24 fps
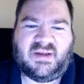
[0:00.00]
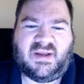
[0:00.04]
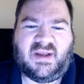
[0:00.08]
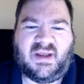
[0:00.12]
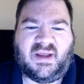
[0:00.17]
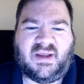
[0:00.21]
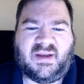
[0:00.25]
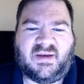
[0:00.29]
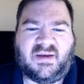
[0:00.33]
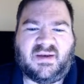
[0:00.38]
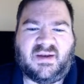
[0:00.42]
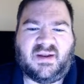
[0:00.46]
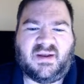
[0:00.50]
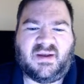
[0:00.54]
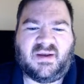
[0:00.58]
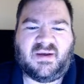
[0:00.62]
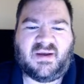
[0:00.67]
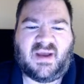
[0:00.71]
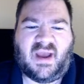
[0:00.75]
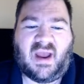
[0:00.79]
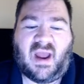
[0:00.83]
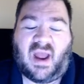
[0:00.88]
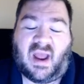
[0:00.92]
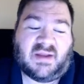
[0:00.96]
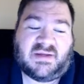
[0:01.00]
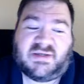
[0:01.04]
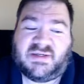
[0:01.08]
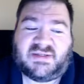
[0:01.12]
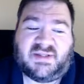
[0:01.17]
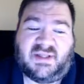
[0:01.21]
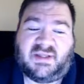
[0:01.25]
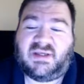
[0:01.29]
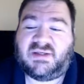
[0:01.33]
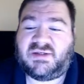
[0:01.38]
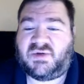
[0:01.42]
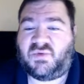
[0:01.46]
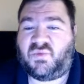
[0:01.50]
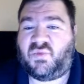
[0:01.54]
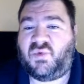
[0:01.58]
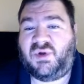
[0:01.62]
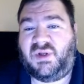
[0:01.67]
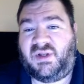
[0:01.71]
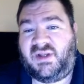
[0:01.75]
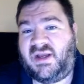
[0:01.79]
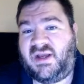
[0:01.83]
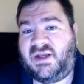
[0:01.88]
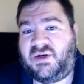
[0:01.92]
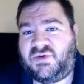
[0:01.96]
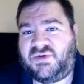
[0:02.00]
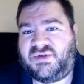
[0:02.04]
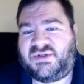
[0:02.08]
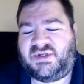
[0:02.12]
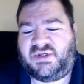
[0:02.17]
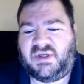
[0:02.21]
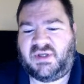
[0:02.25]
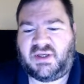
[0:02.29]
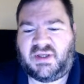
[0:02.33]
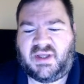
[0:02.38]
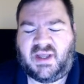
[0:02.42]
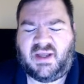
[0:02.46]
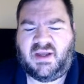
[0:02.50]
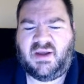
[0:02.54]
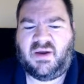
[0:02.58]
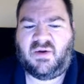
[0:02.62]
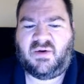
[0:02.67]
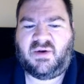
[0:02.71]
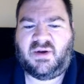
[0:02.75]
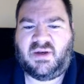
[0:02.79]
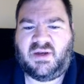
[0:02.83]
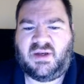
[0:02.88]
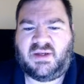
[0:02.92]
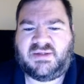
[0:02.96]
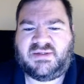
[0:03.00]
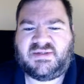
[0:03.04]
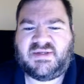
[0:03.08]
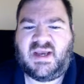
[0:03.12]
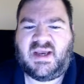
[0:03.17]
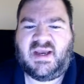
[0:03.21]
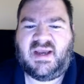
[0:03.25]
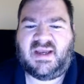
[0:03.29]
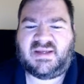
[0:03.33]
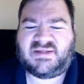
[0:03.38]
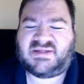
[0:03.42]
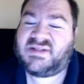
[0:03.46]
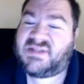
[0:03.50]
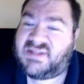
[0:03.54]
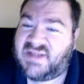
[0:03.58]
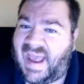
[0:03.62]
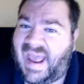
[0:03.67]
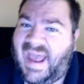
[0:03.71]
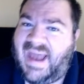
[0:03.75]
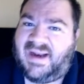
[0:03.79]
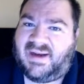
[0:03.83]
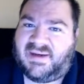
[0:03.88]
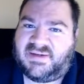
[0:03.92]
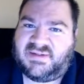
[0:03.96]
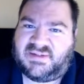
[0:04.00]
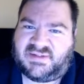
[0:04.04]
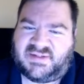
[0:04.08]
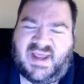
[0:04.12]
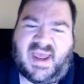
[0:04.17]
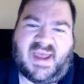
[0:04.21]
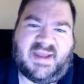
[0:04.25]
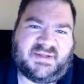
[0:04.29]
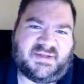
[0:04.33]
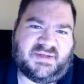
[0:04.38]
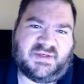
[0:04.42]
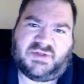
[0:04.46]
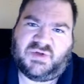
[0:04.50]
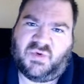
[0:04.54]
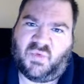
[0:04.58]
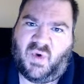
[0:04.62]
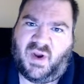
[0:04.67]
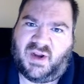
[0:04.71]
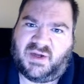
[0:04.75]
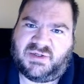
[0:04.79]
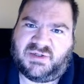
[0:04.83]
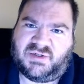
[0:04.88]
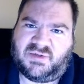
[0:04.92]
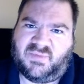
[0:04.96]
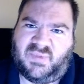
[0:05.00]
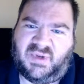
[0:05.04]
And I just think it's a really interesting account, and it's a sad situation,